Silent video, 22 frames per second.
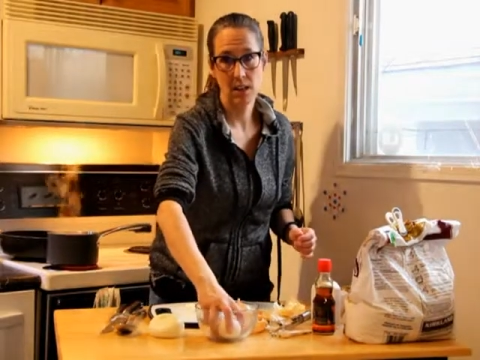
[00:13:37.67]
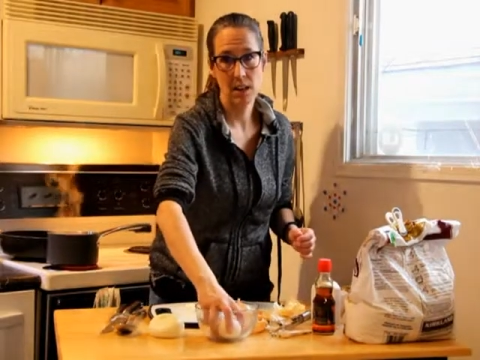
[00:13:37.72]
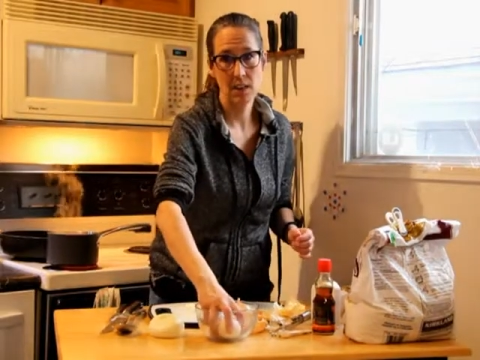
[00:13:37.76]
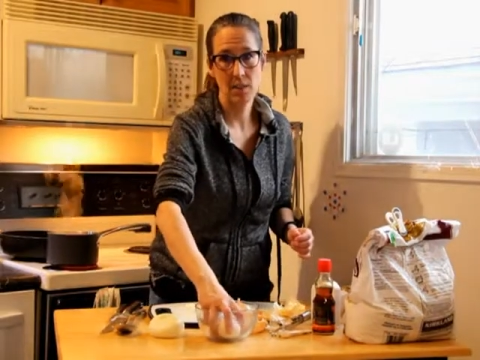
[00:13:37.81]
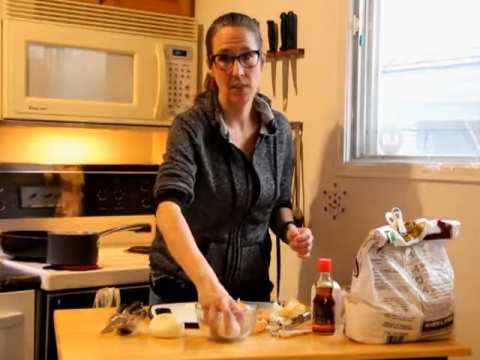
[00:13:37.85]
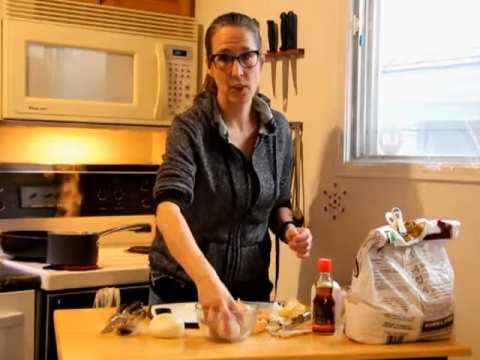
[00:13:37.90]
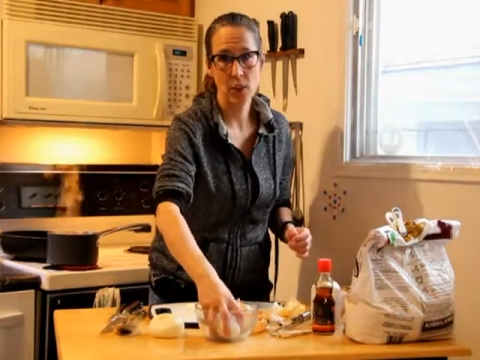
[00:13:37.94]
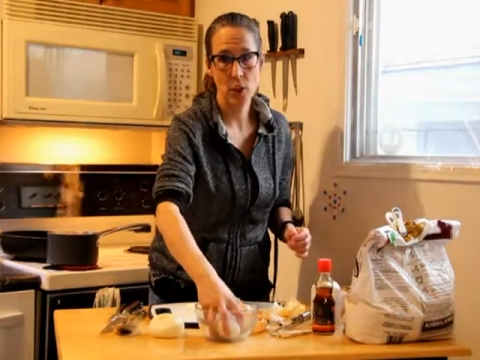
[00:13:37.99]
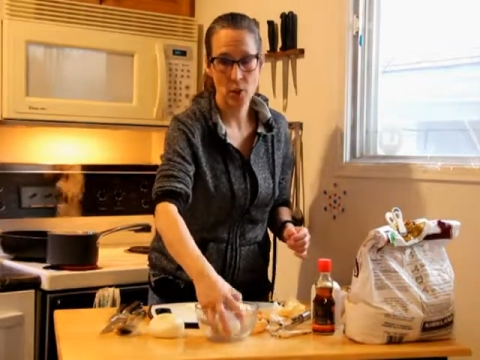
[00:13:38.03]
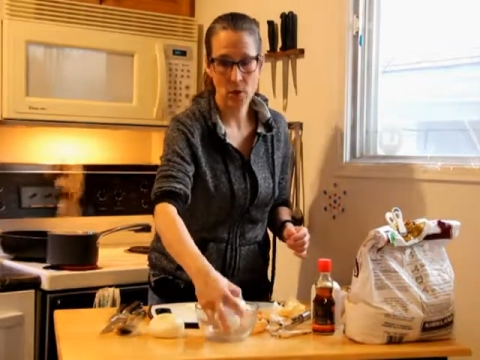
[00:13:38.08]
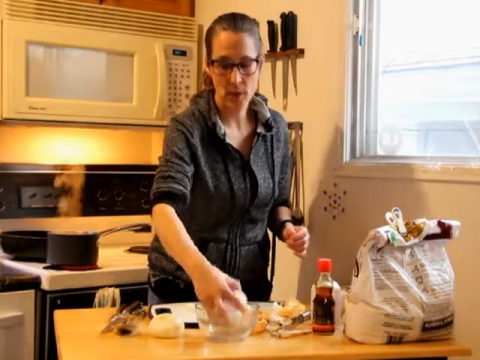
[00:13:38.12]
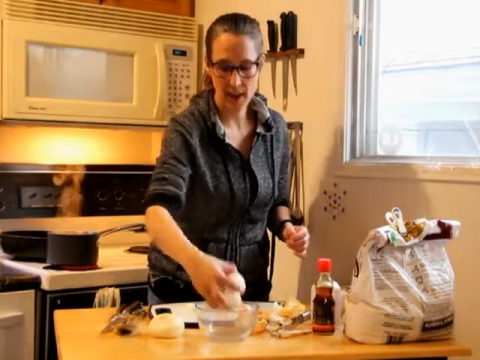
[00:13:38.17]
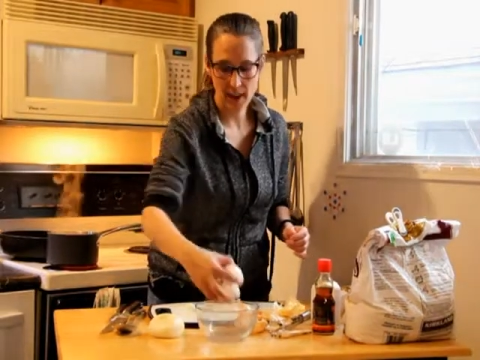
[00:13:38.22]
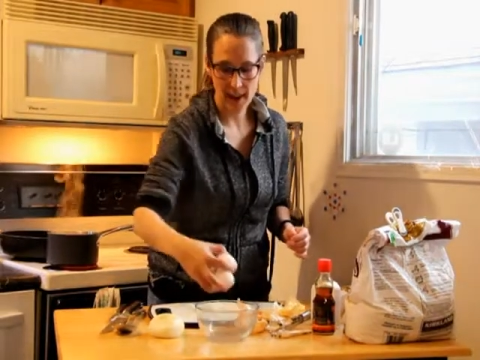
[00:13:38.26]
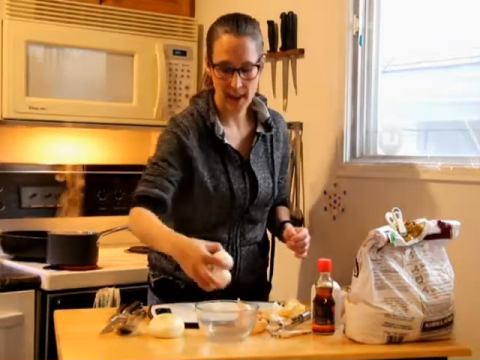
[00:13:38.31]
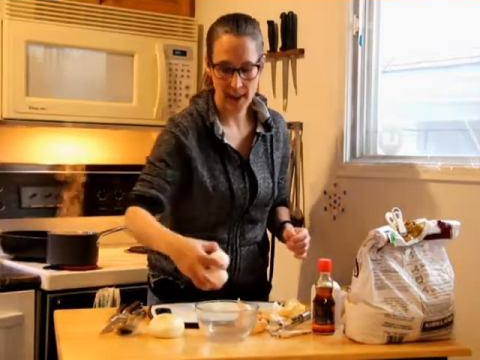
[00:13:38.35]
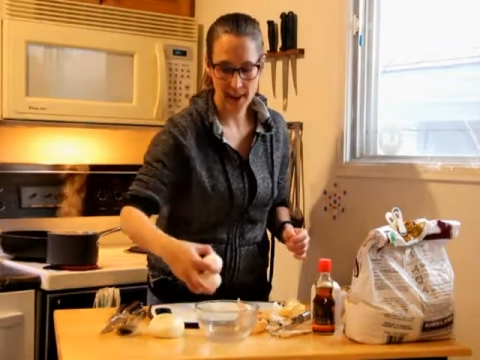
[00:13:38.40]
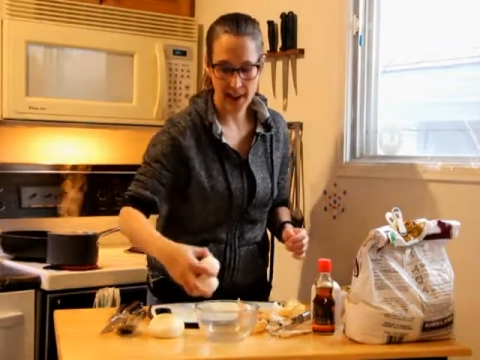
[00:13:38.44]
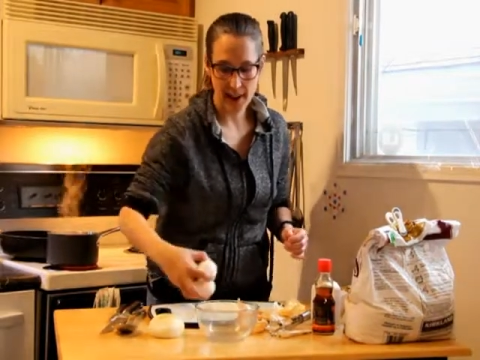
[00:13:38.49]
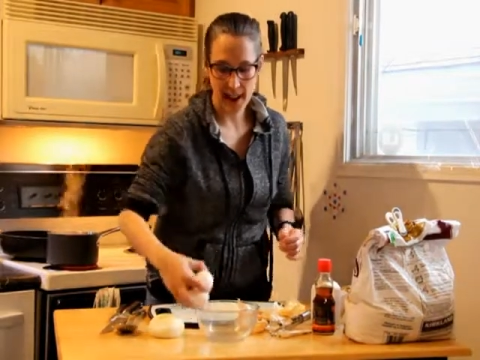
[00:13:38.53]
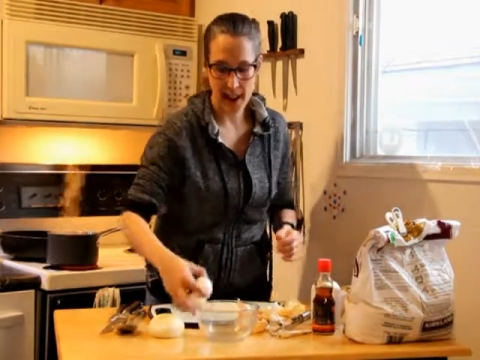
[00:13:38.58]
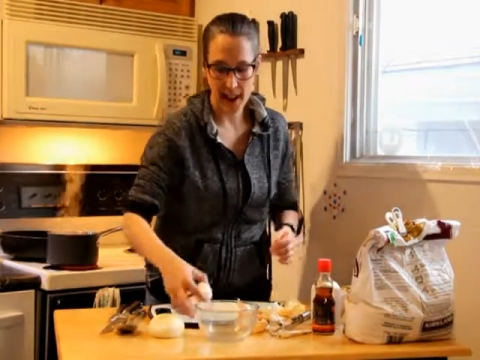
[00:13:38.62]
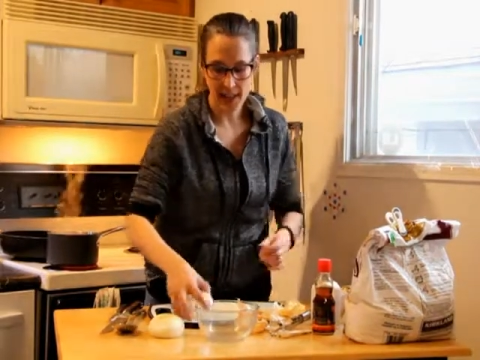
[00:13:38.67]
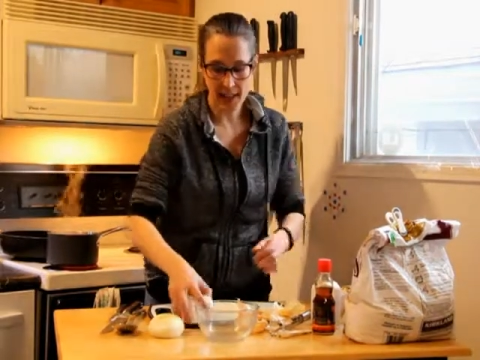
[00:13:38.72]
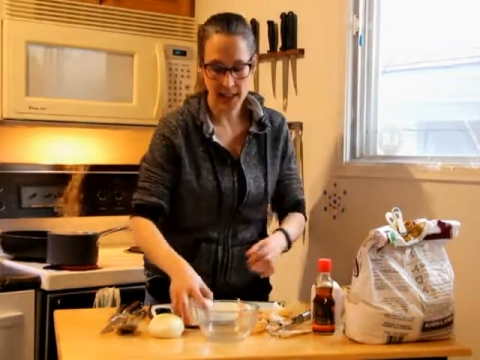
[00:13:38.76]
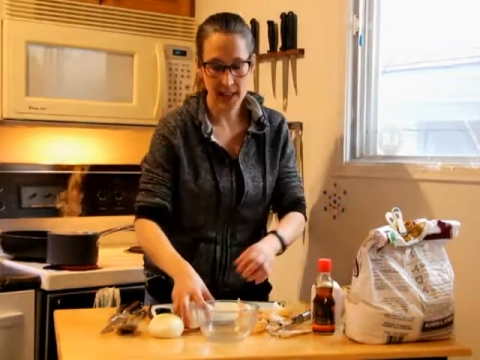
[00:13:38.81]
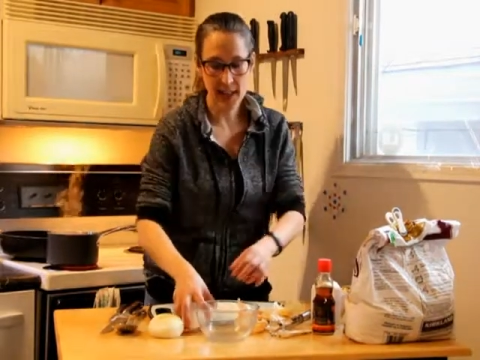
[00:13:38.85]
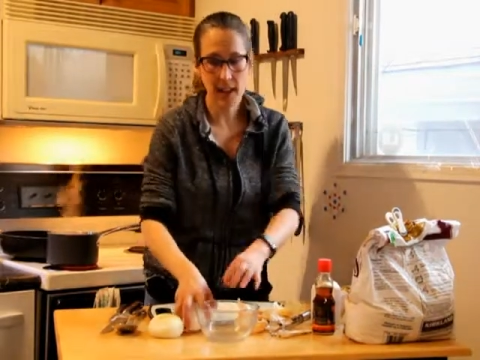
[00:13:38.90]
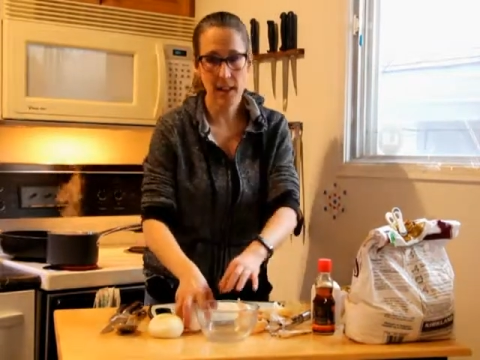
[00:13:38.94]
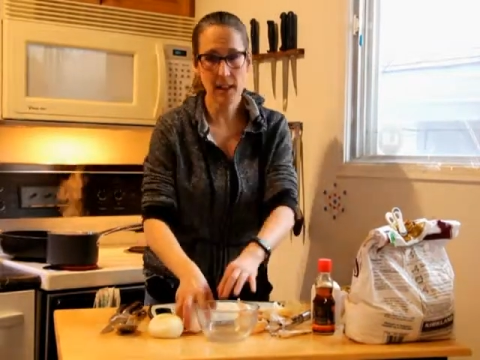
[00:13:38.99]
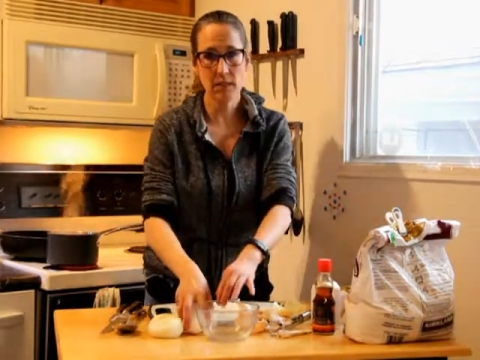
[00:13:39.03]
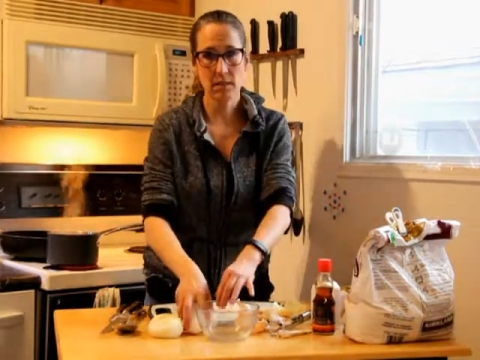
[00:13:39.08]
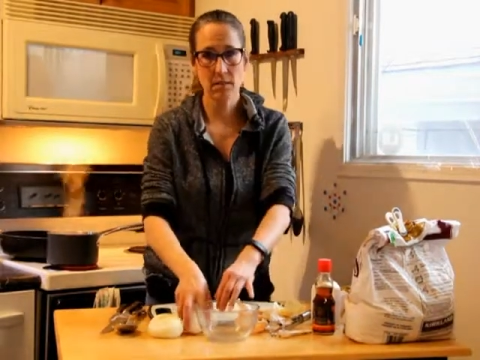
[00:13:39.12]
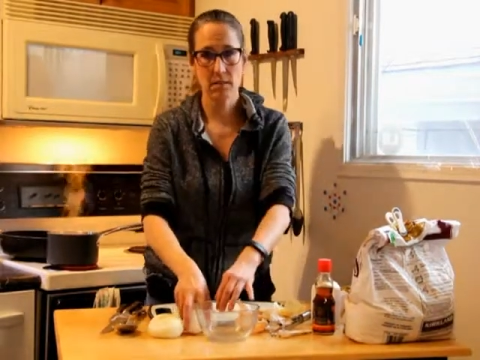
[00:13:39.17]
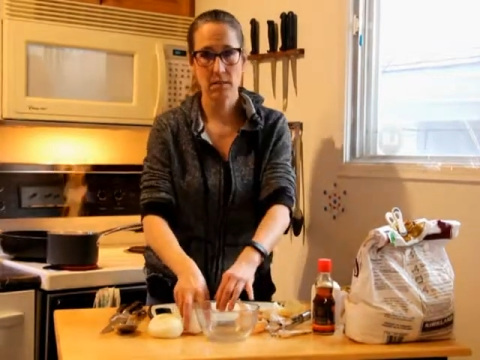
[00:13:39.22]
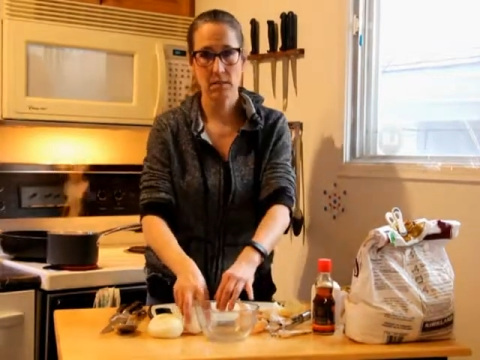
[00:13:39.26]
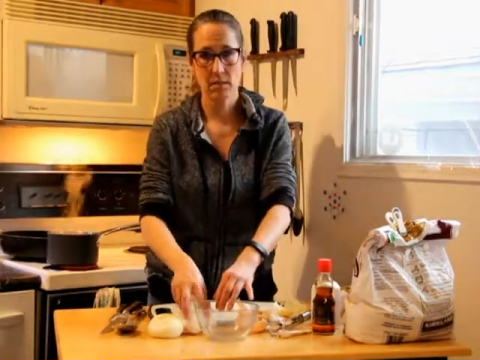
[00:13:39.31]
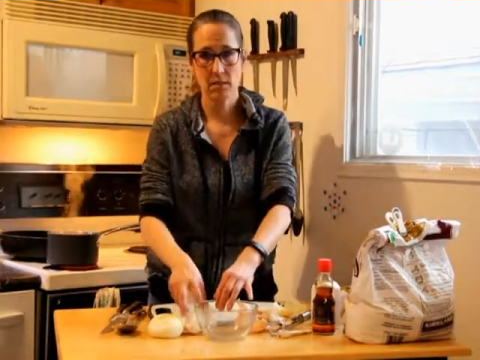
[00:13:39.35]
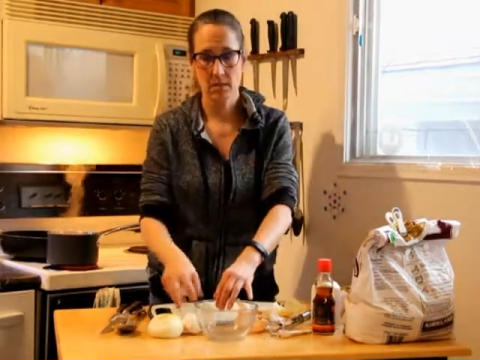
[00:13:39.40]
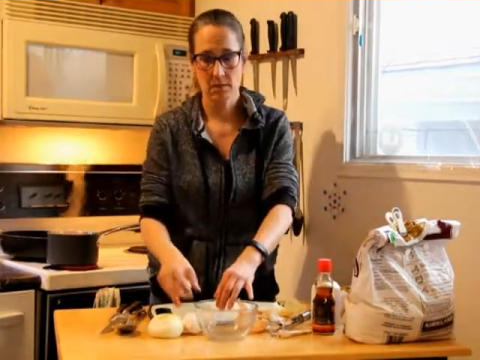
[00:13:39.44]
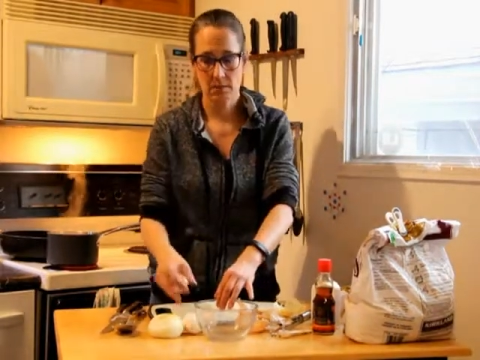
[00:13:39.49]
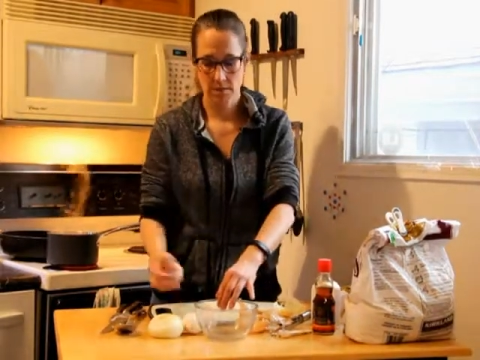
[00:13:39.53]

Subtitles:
even though I can't add it yet.